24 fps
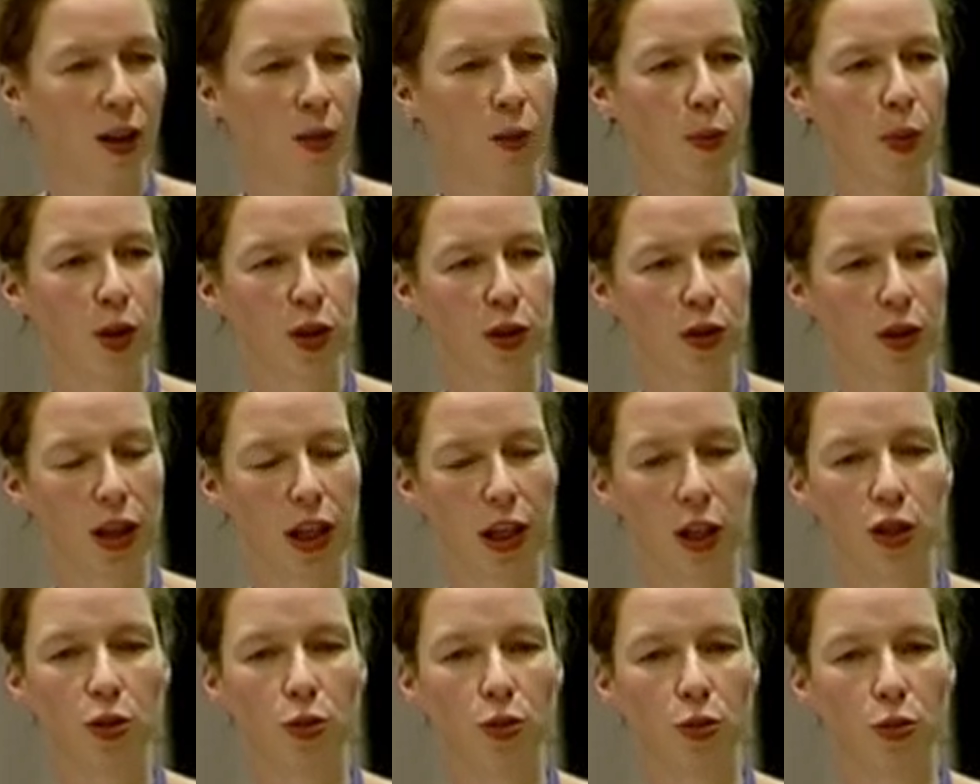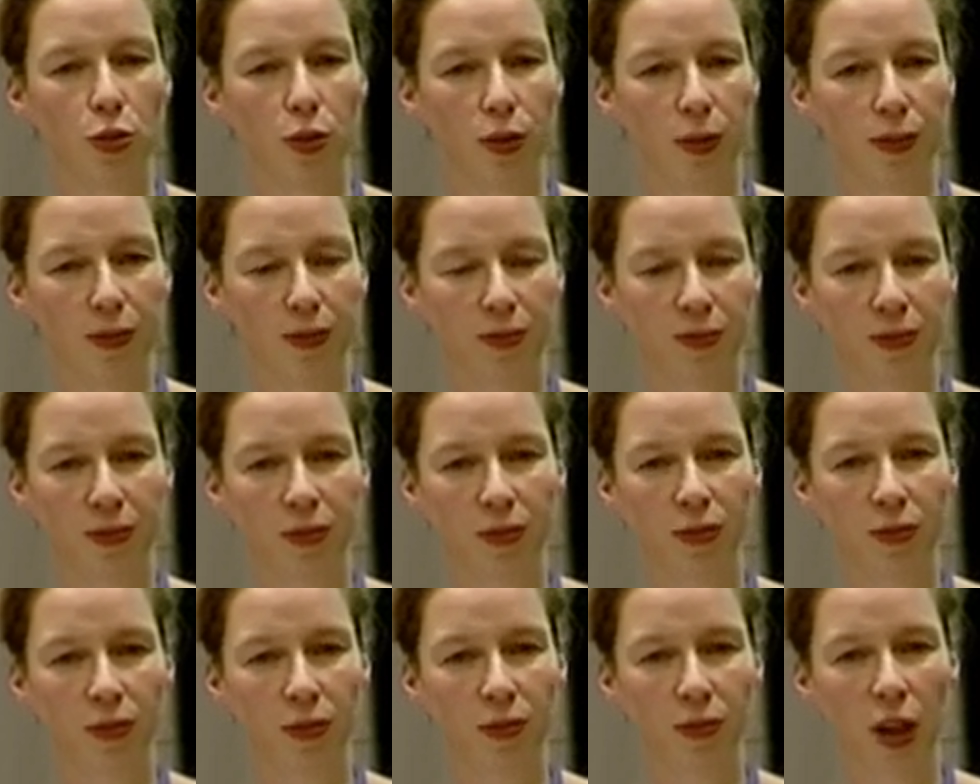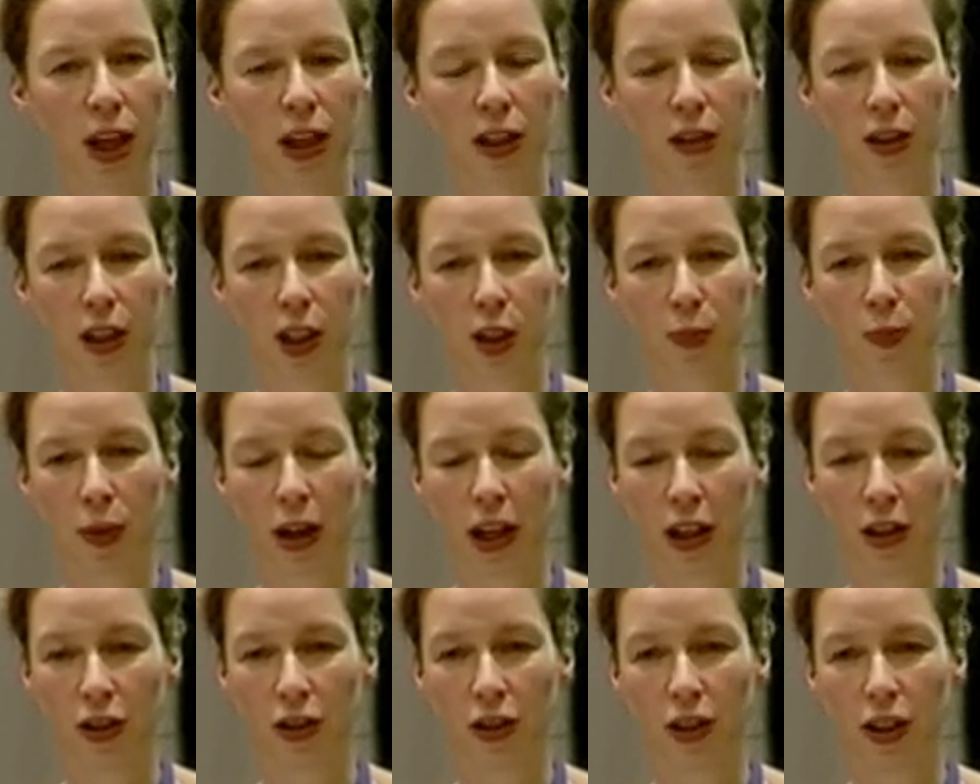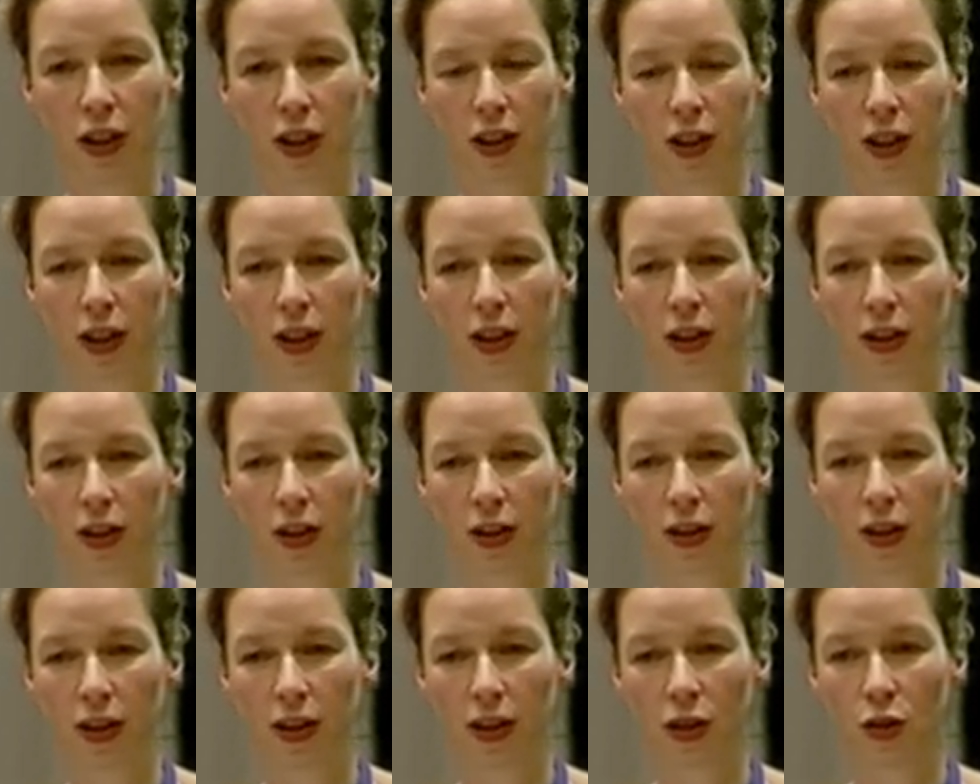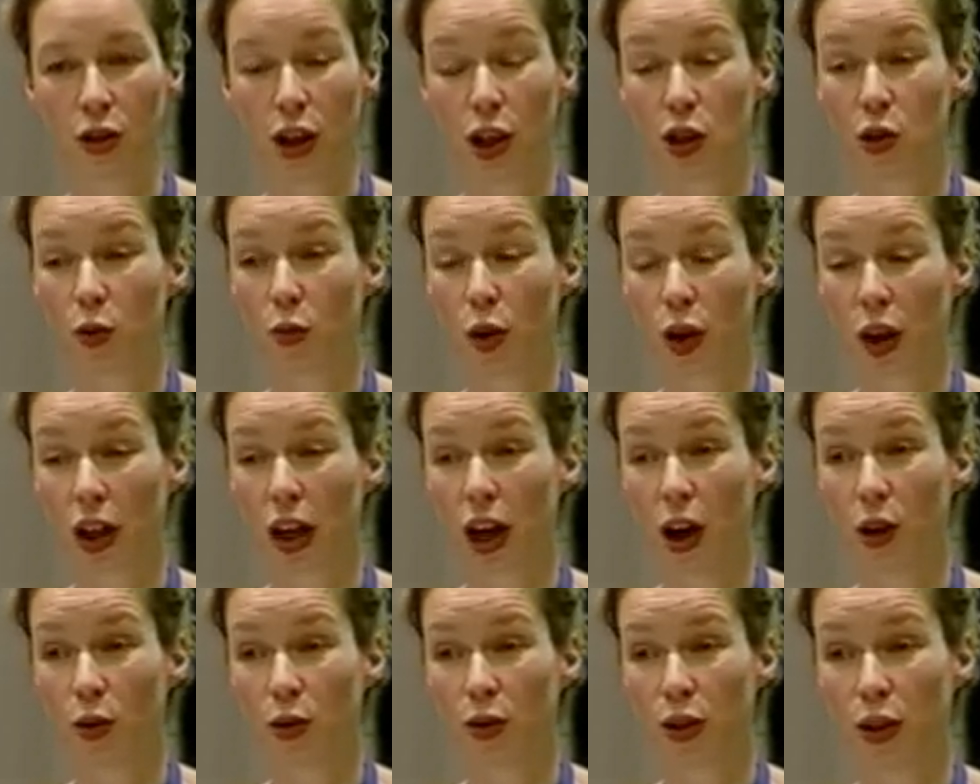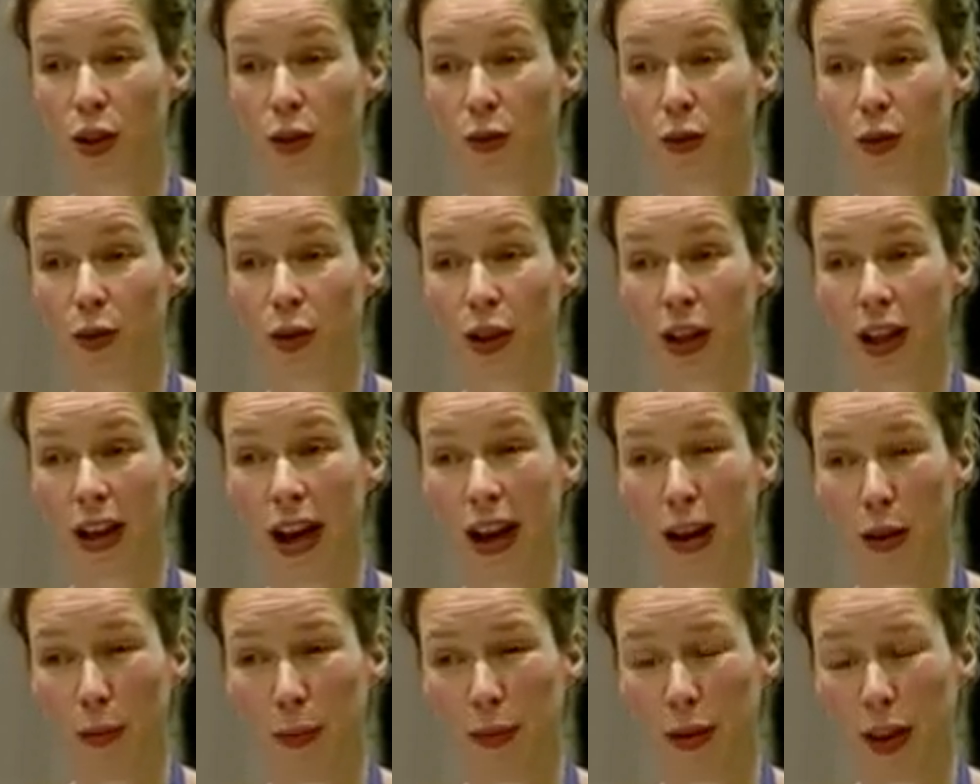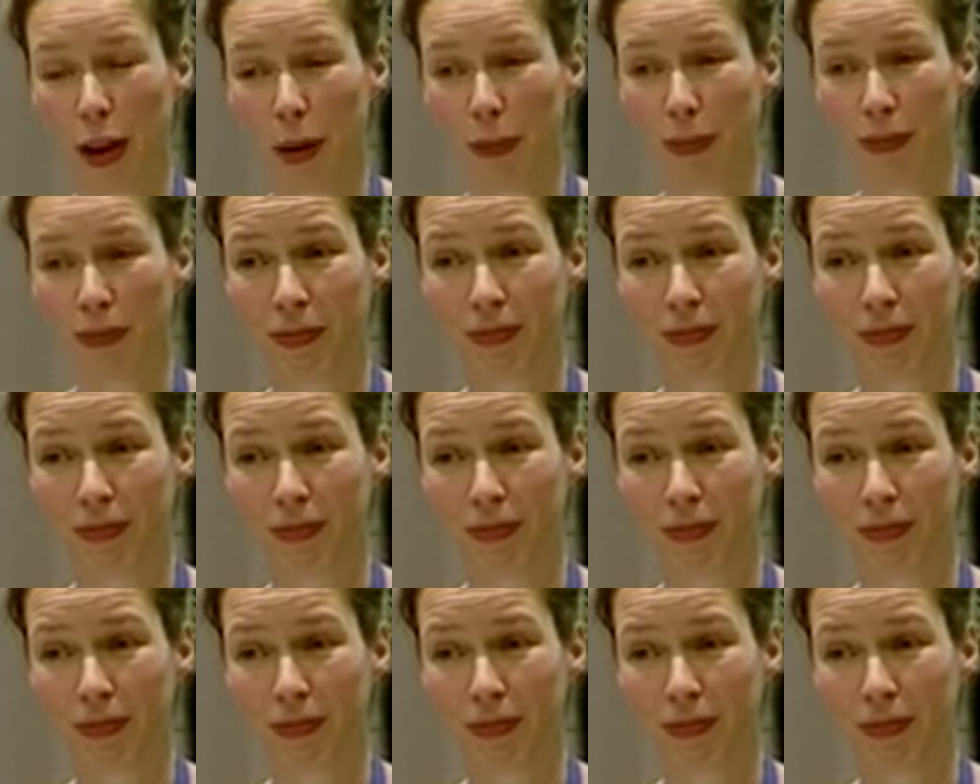What do? Well, these patients try to work out if you can help them.